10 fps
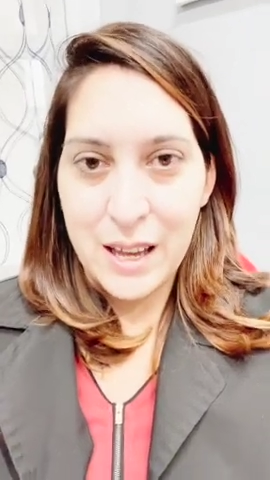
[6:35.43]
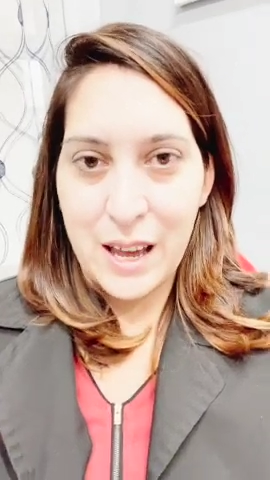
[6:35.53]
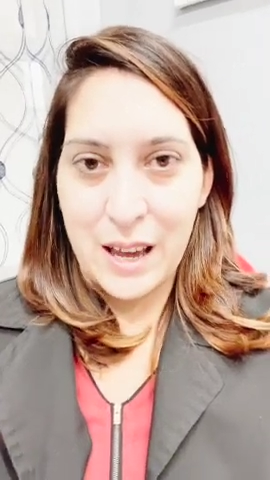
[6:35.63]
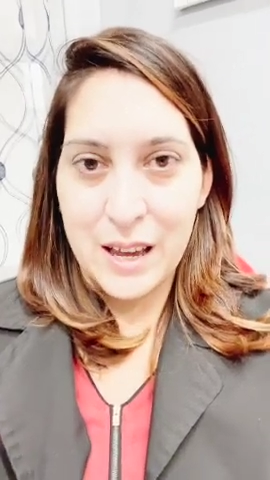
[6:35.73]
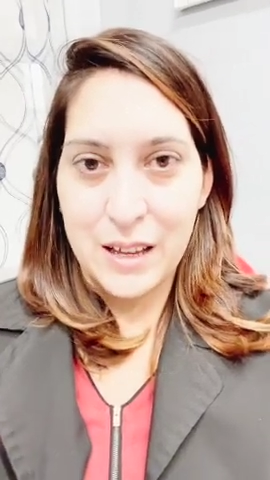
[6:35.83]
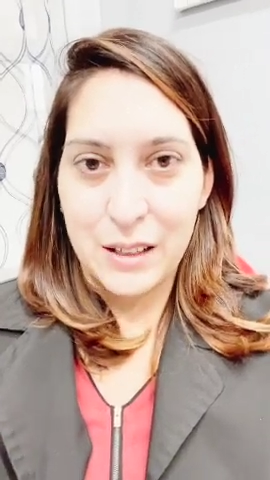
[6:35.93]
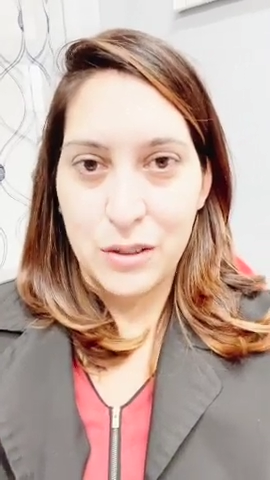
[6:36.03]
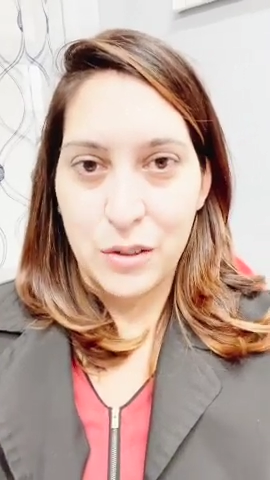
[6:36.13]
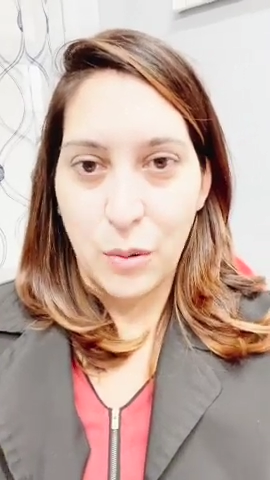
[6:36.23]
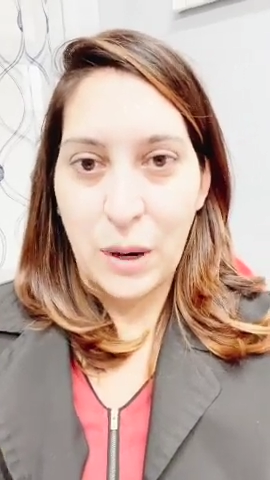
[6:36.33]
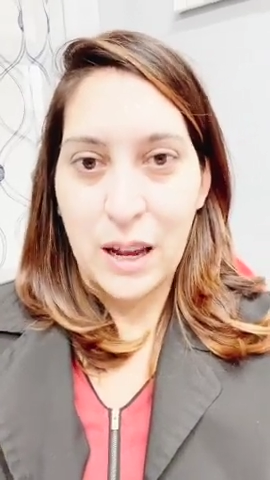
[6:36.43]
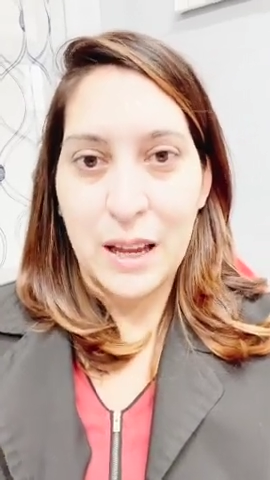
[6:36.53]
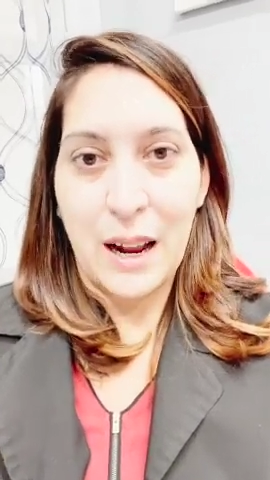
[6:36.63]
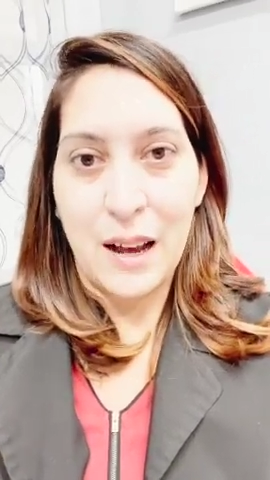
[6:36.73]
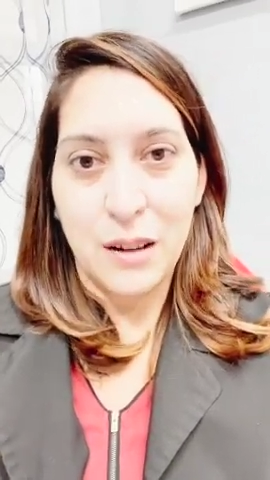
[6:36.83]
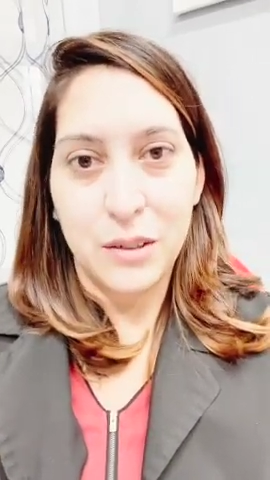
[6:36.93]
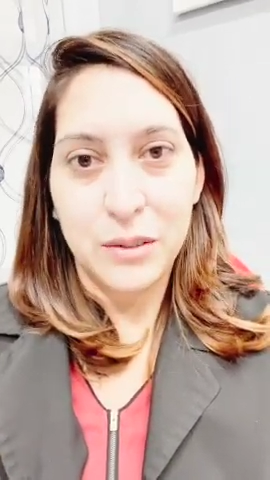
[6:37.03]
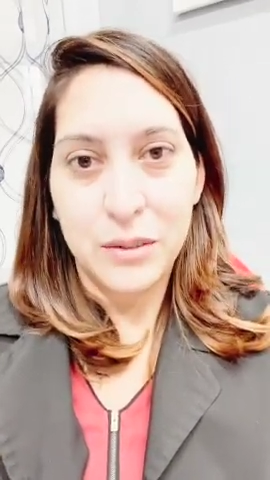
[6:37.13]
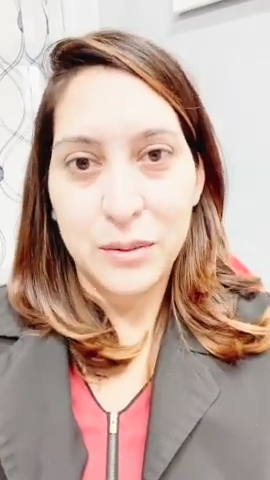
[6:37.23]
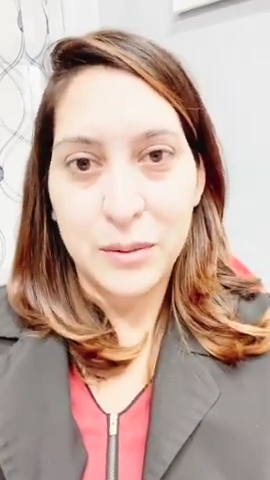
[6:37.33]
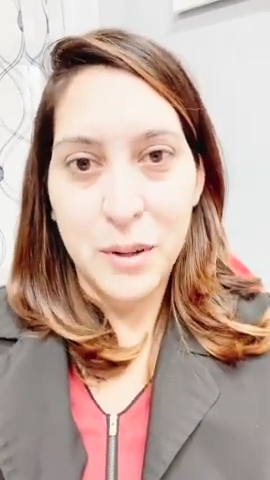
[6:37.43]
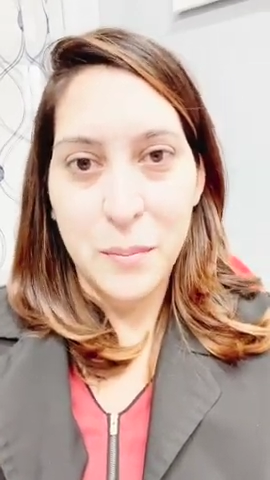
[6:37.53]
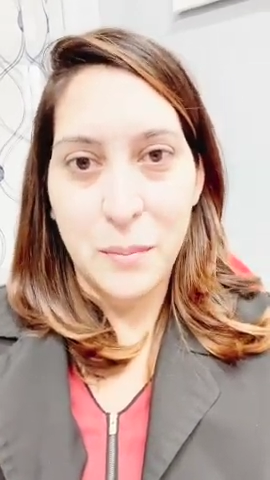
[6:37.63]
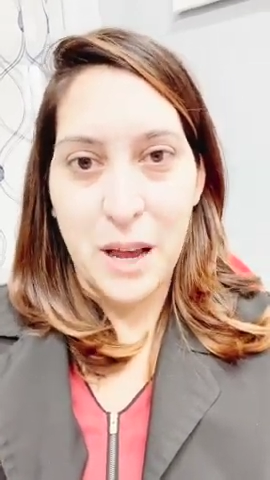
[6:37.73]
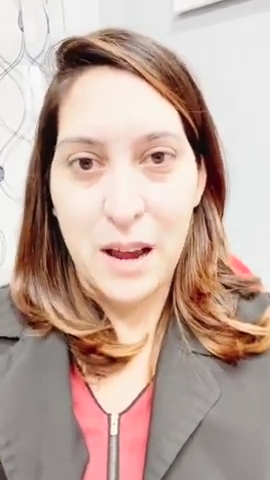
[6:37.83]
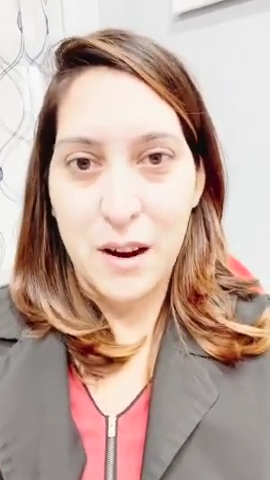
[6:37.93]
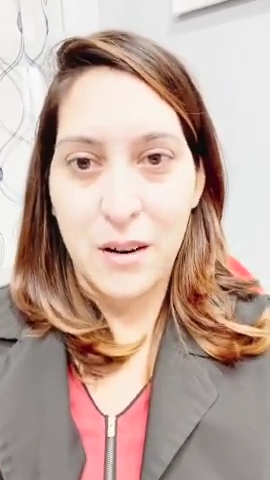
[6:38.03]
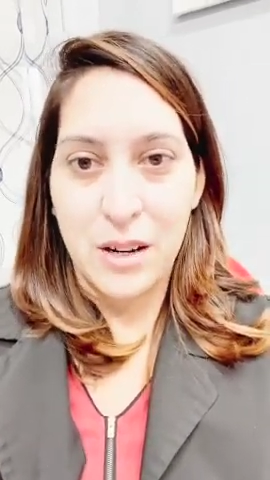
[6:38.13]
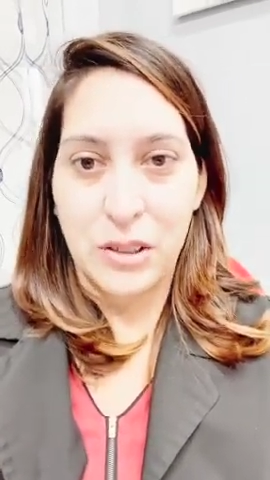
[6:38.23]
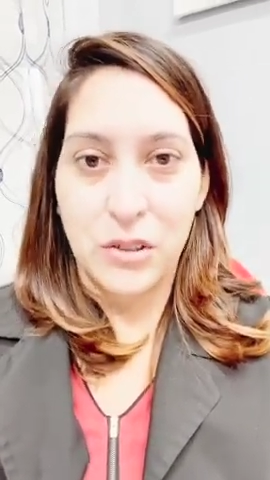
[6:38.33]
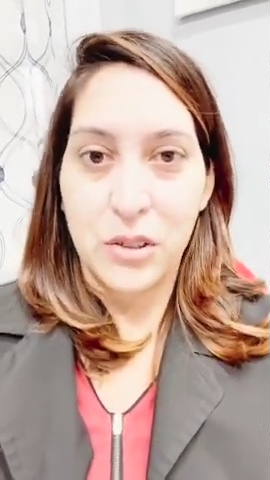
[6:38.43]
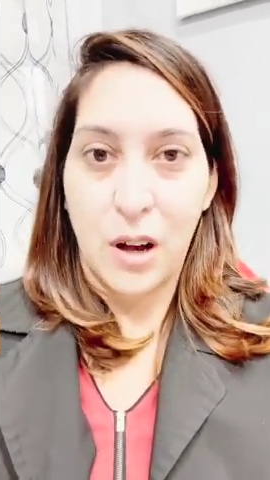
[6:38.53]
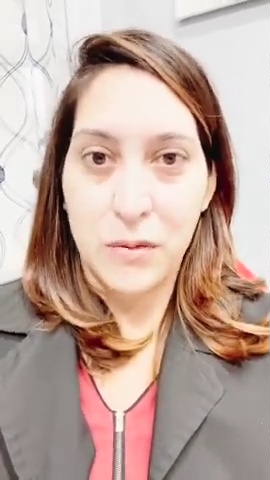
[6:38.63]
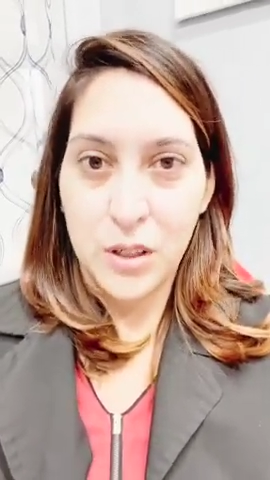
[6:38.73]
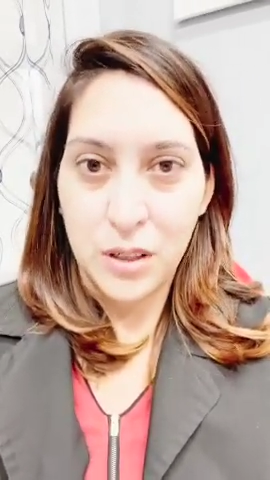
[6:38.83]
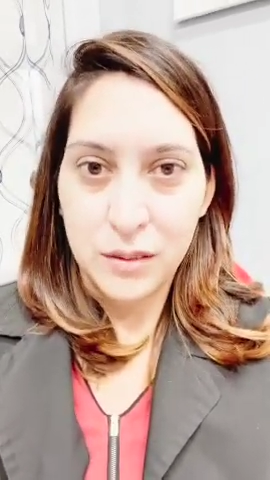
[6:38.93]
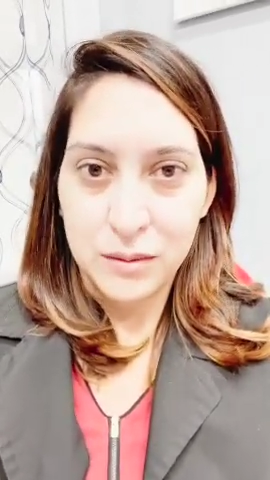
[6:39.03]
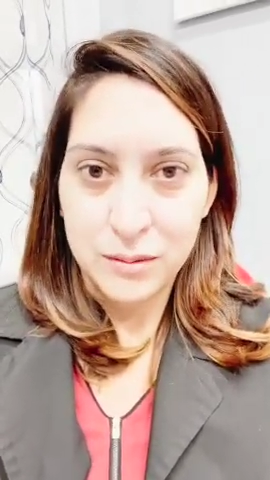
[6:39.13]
and so when I get out, my hair is softer.